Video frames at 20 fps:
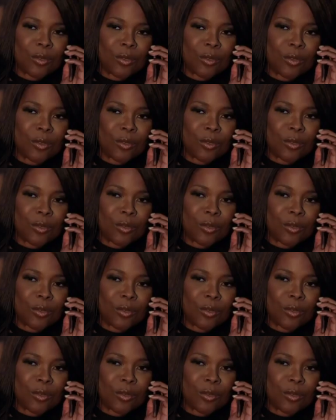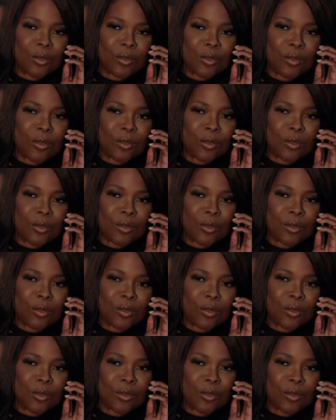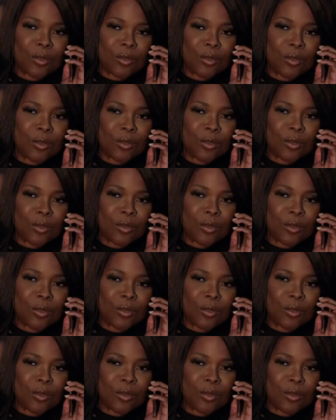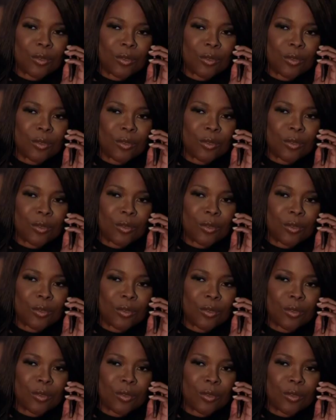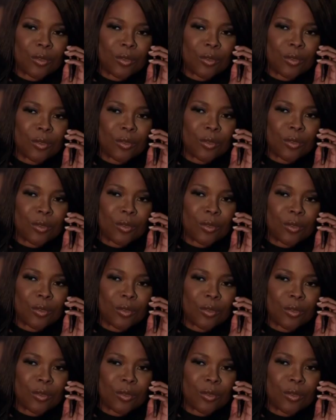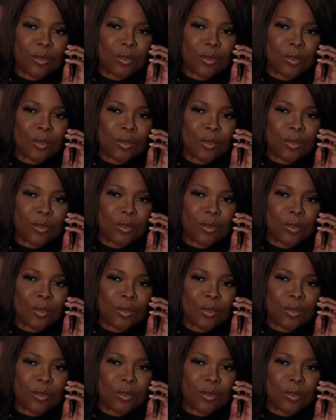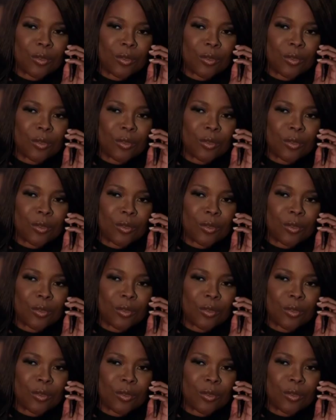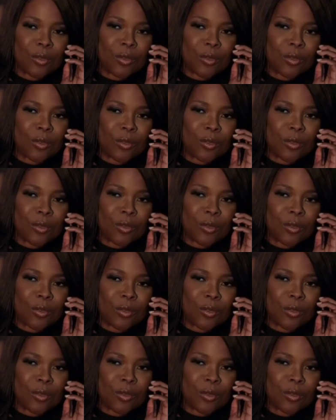This is a still picture; no speech is visible.